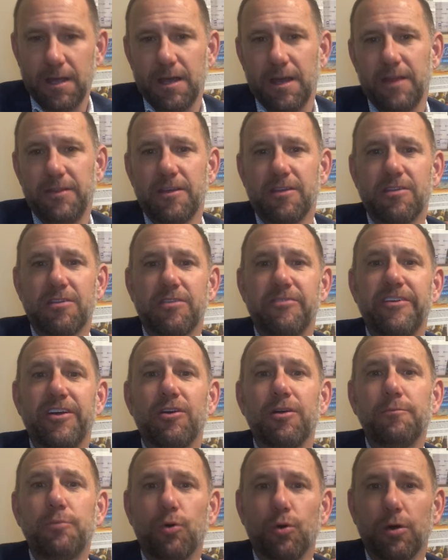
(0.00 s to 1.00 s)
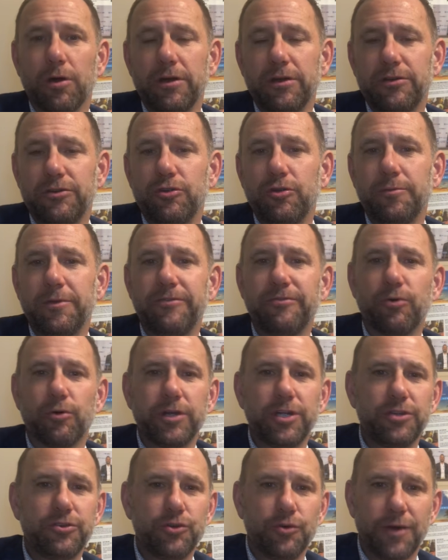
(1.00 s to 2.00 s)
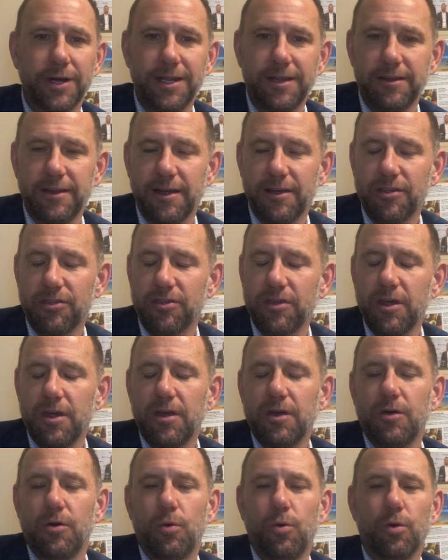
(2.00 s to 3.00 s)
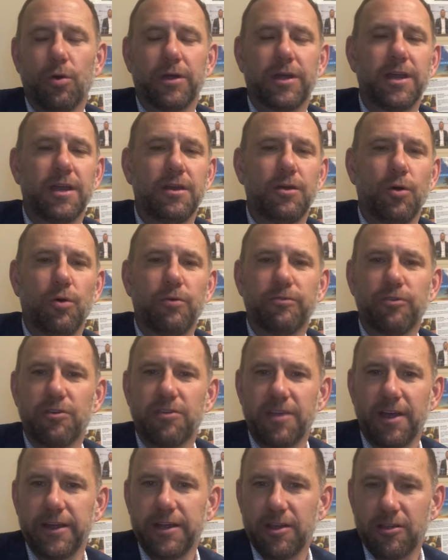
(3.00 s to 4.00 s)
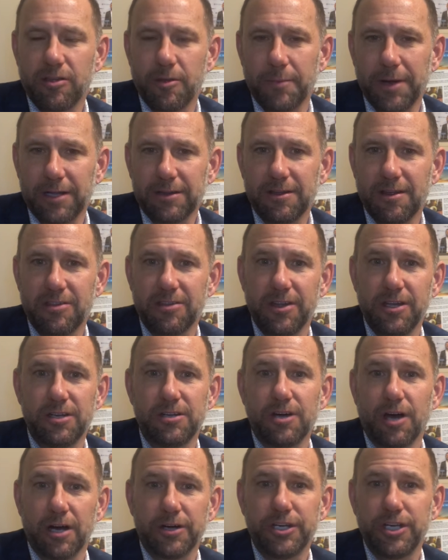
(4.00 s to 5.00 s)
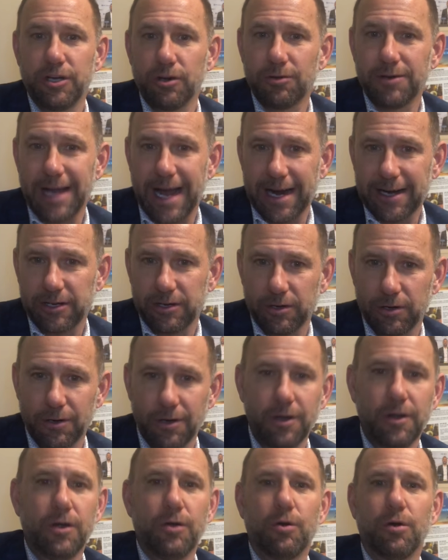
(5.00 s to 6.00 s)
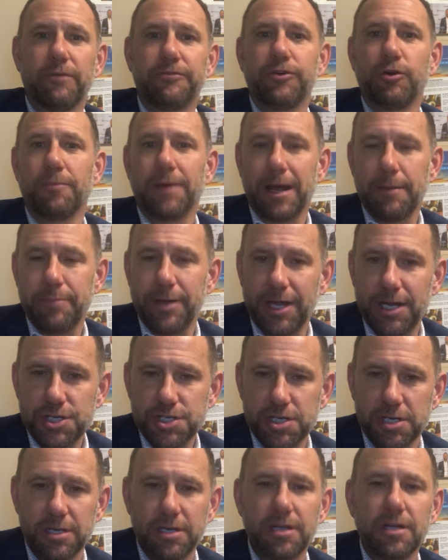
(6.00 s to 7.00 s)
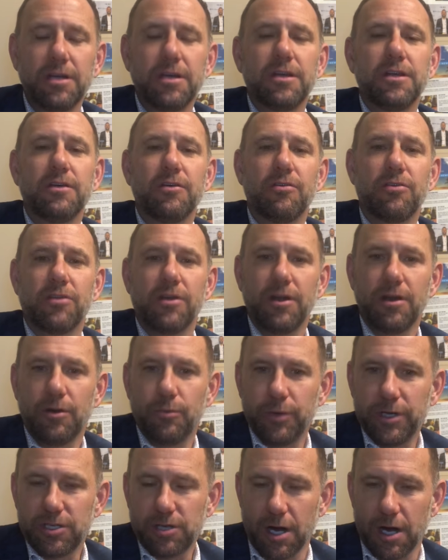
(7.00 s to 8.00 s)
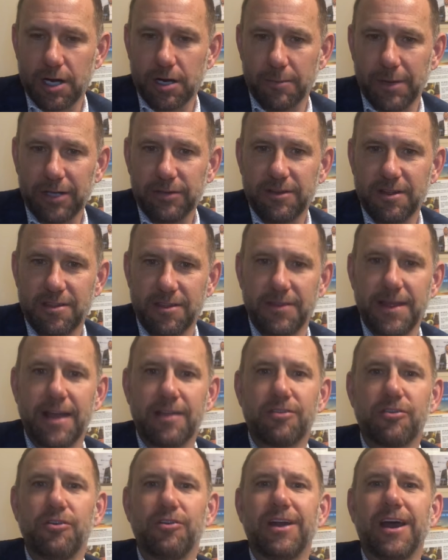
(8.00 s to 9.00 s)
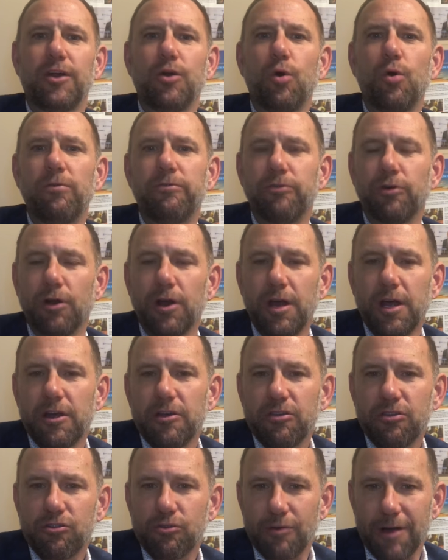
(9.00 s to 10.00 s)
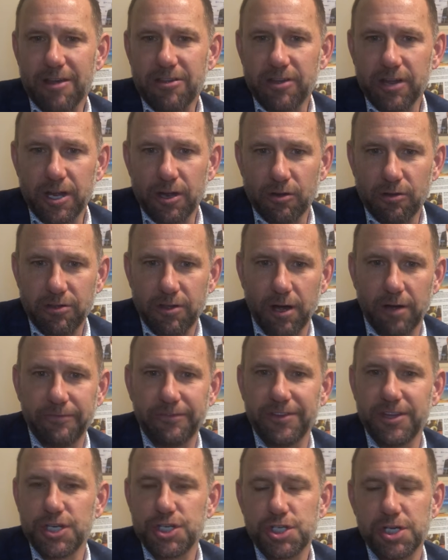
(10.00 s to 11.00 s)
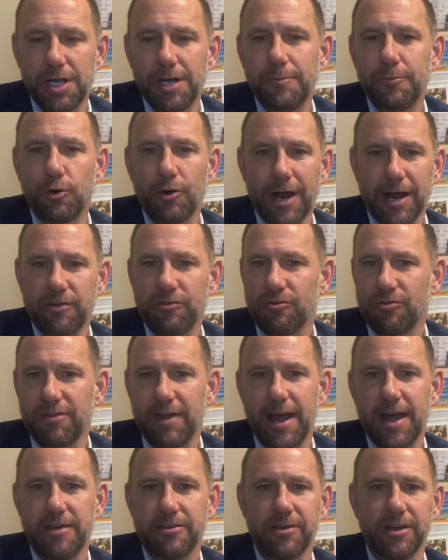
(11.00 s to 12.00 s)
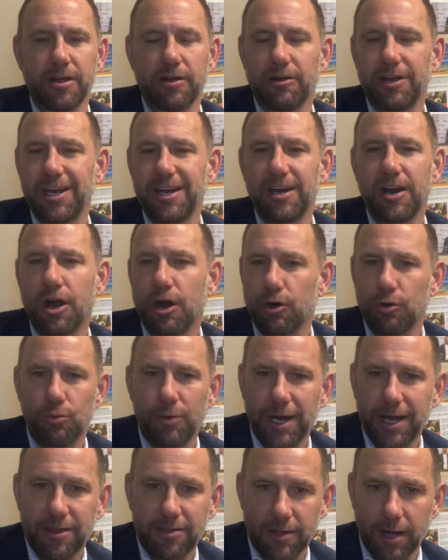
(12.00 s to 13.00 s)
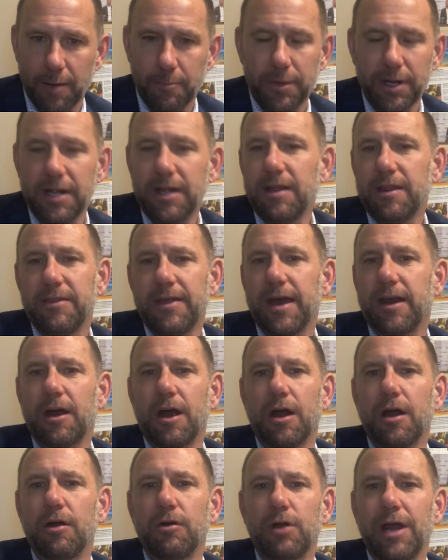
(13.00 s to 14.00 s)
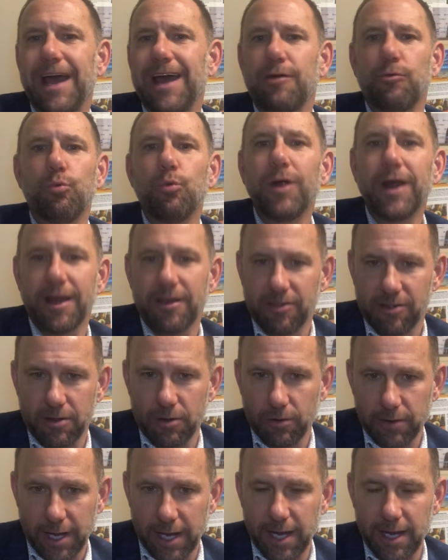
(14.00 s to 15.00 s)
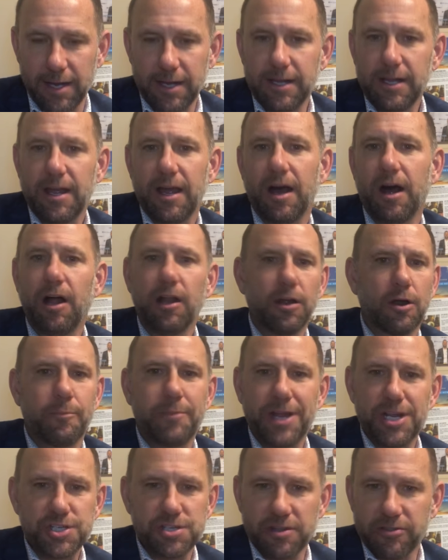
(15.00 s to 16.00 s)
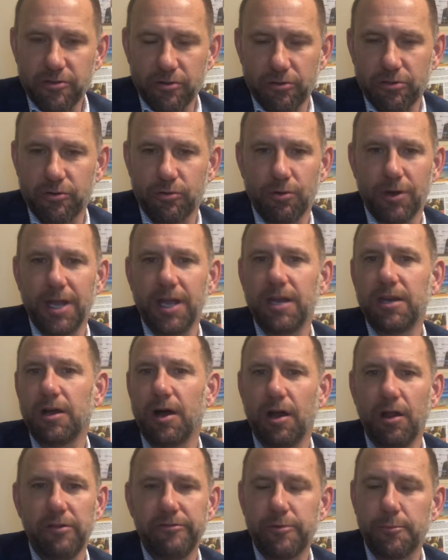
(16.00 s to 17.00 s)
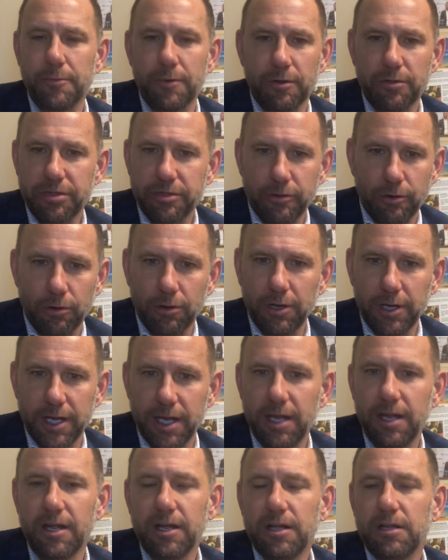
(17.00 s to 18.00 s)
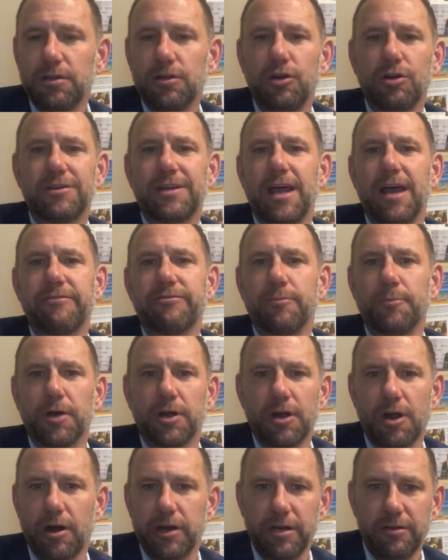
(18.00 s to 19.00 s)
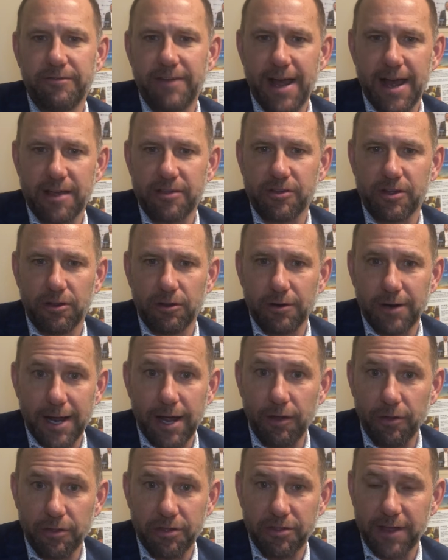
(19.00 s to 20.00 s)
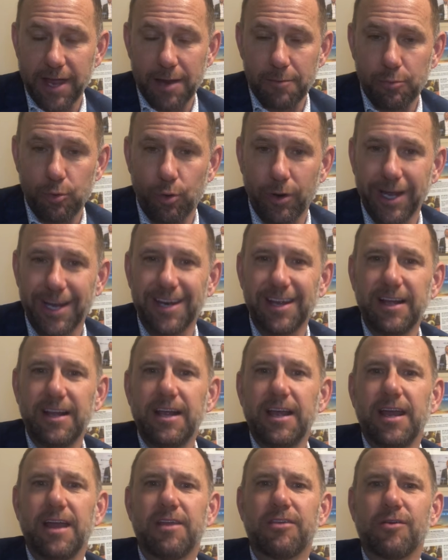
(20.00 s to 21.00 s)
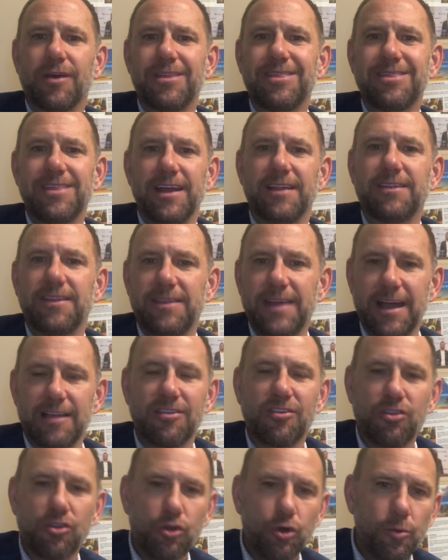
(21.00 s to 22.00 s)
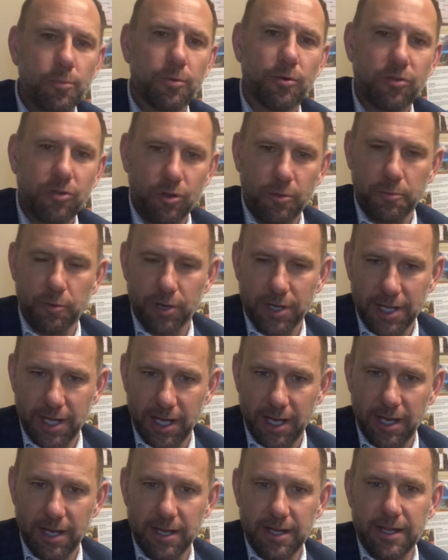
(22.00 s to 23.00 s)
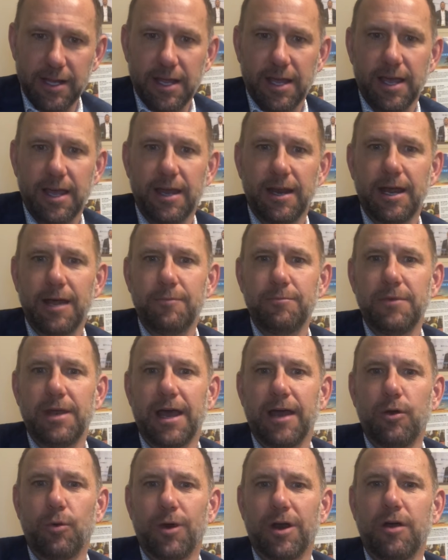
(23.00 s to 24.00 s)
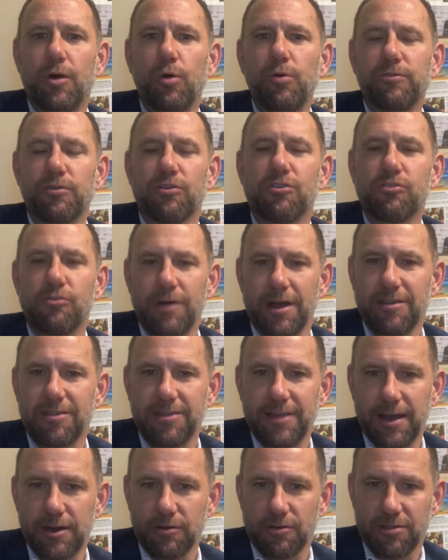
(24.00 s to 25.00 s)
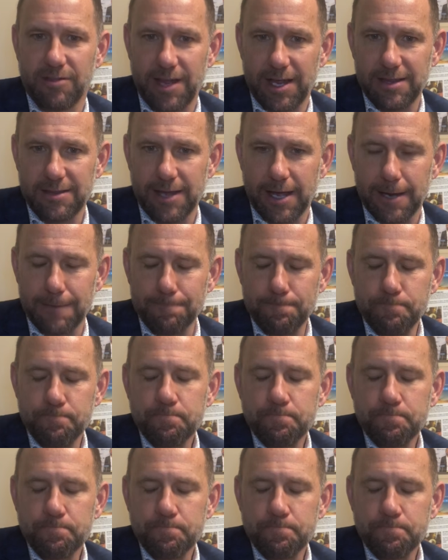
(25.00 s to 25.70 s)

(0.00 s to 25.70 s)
And this is very important to, before you do any of this or get overzealous about this, that you talk to your doctor, or if you're my patient, we talk about this and that, so you're not over stressing yourself in the gym or exercising or getting heart rates up that are at risk, okay? All our patients are screened, all of them are thoroughly looked at from a cardiovascular and health standpoint, and so I think that that's super, super key, and I don't want to overstress that or state that.